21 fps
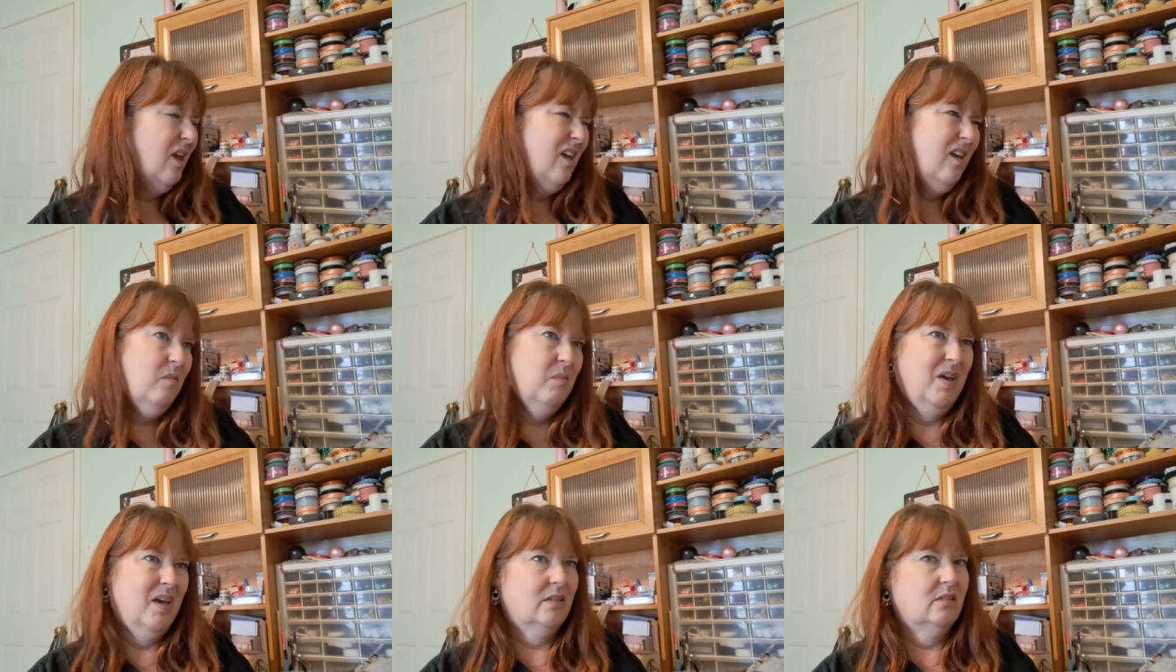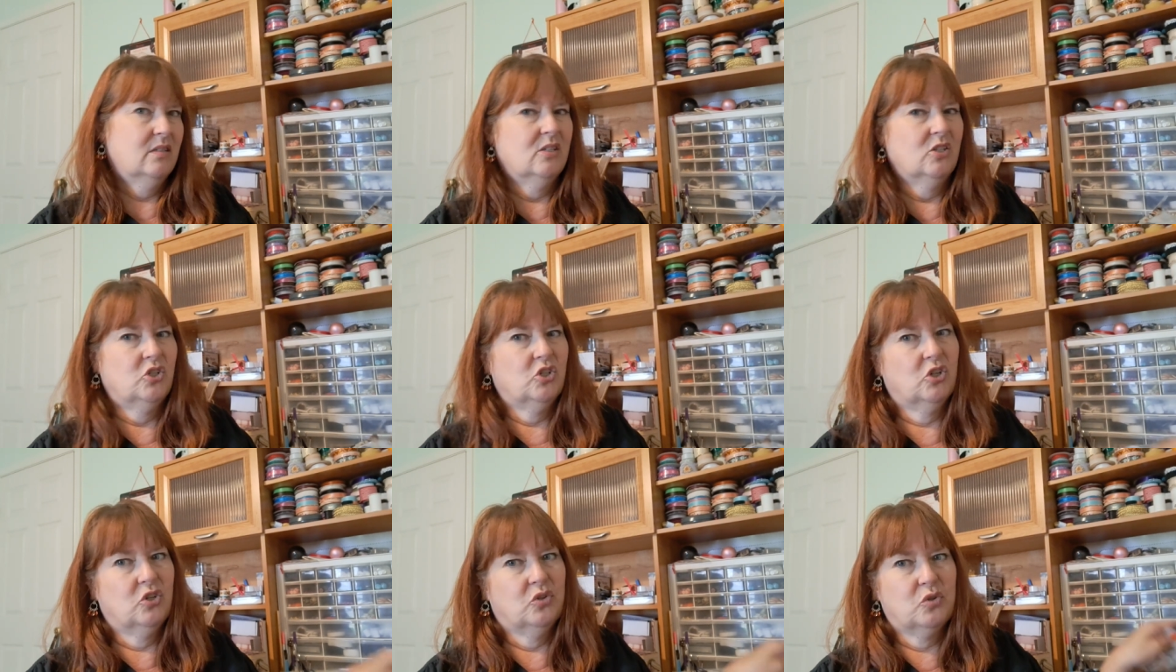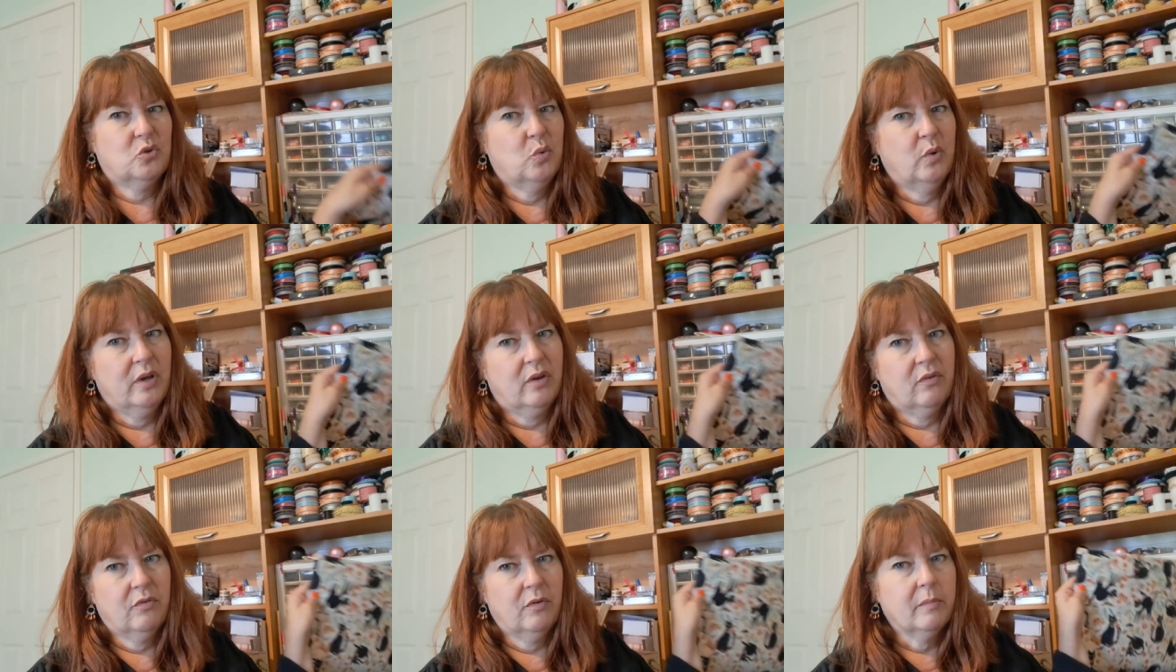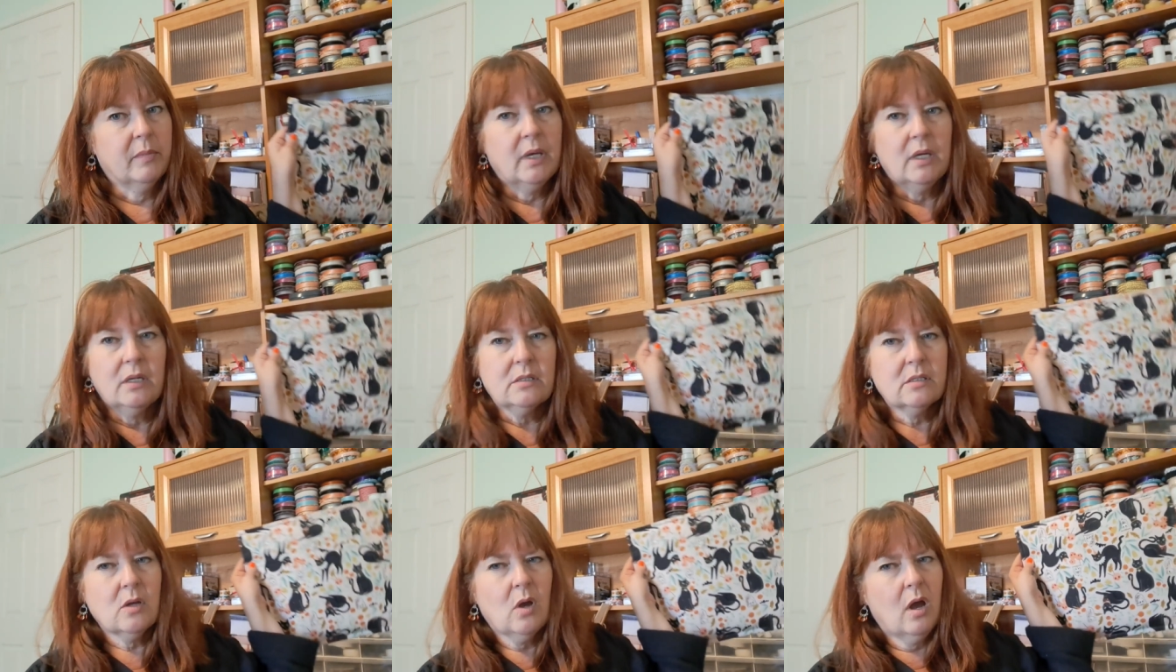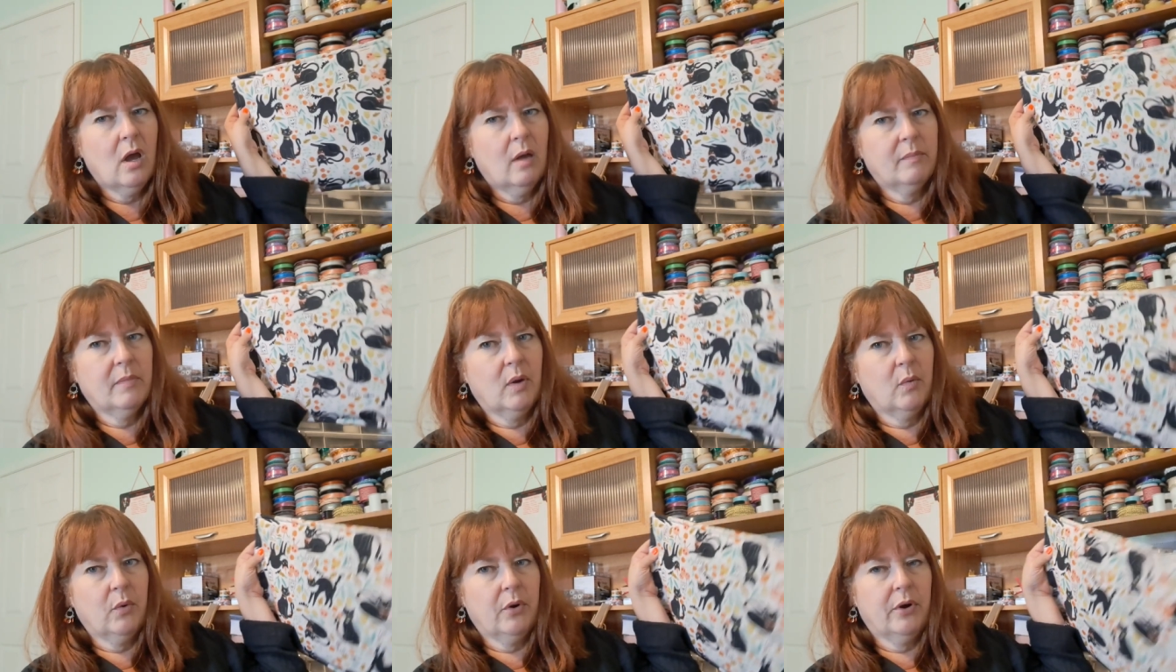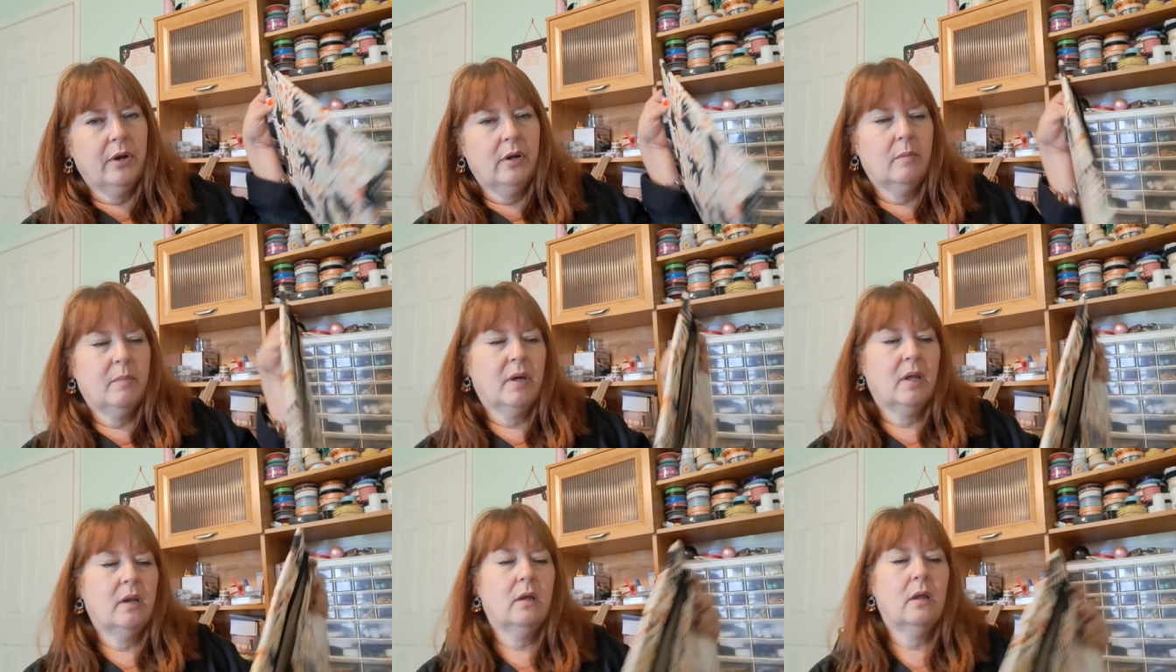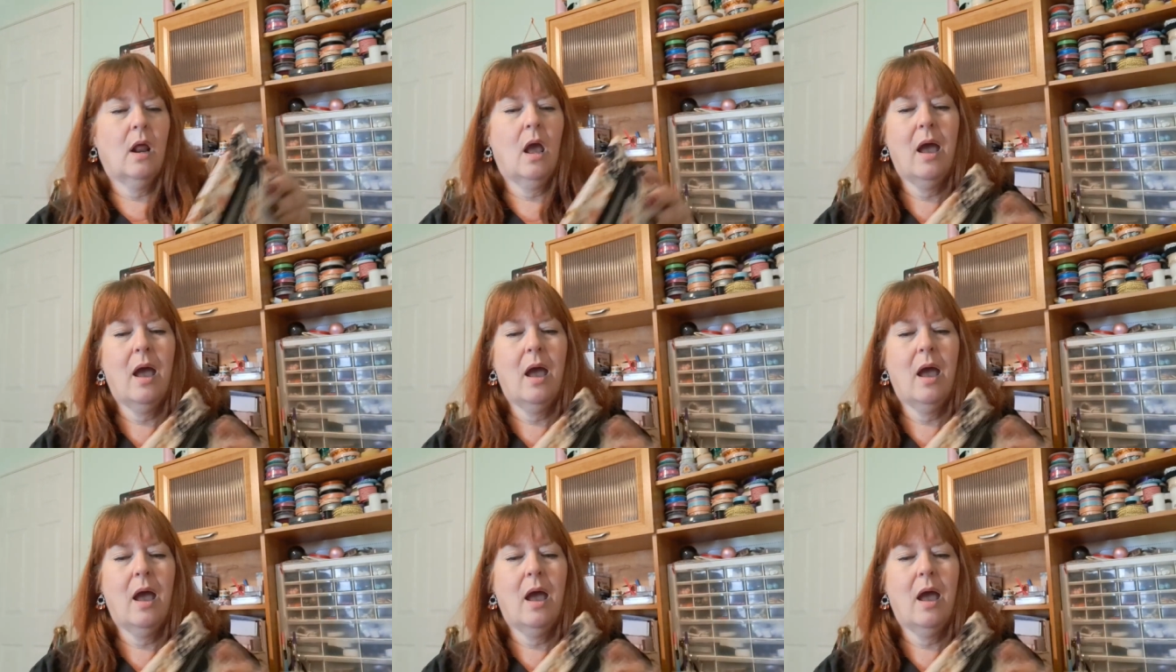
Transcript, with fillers: And backstitch goes quick for me, so I'm not worried about it.